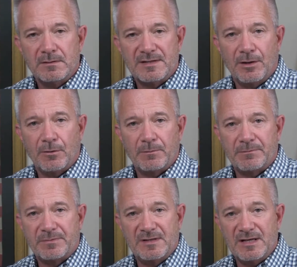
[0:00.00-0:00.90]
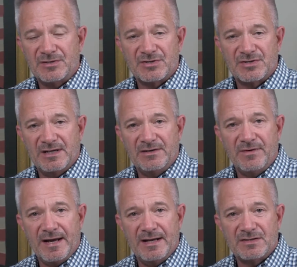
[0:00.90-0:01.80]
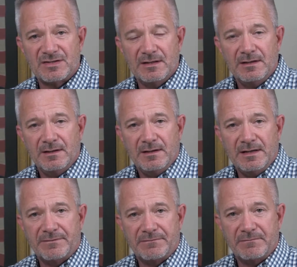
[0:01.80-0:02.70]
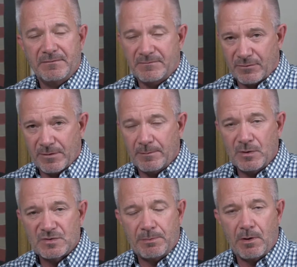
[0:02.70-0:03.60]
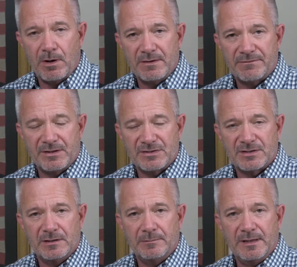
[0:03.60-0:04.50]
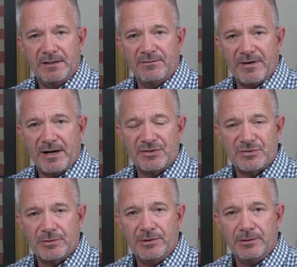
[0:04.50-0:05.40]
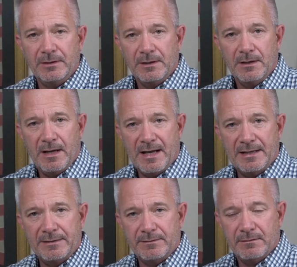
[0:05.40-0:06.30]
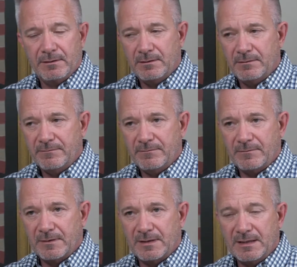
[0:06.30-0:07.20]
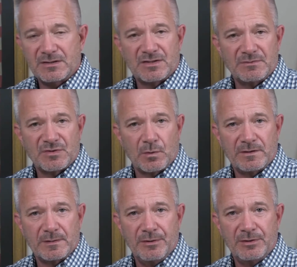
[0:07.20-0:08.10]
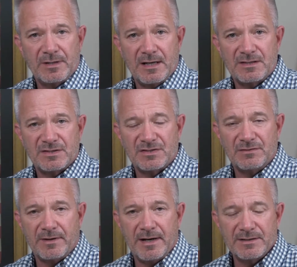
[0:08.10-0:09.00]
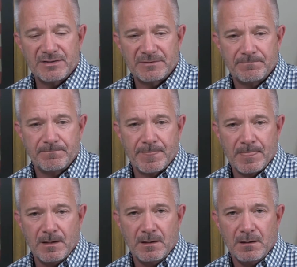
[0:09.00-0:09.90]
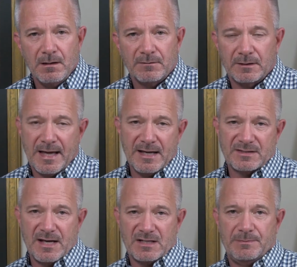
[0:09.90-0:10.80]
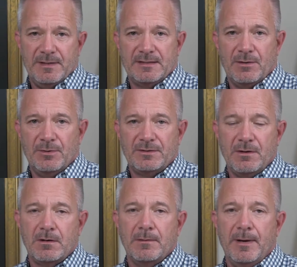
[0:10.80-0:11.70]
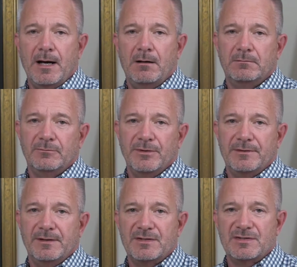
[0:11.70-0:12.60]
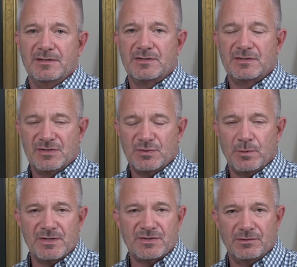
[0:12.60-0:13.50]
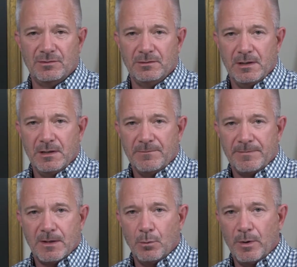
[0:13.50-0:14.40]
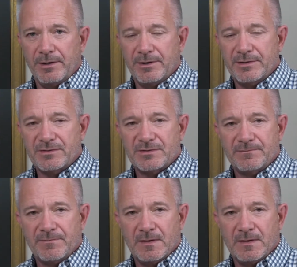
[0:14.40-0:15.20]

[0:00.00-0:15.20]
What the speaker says: Tell the teachers in advance, if for the most part, if there's going to be a fire drill, and get some sort of communications device. The last aspect I want to talk about with this is situational awareness.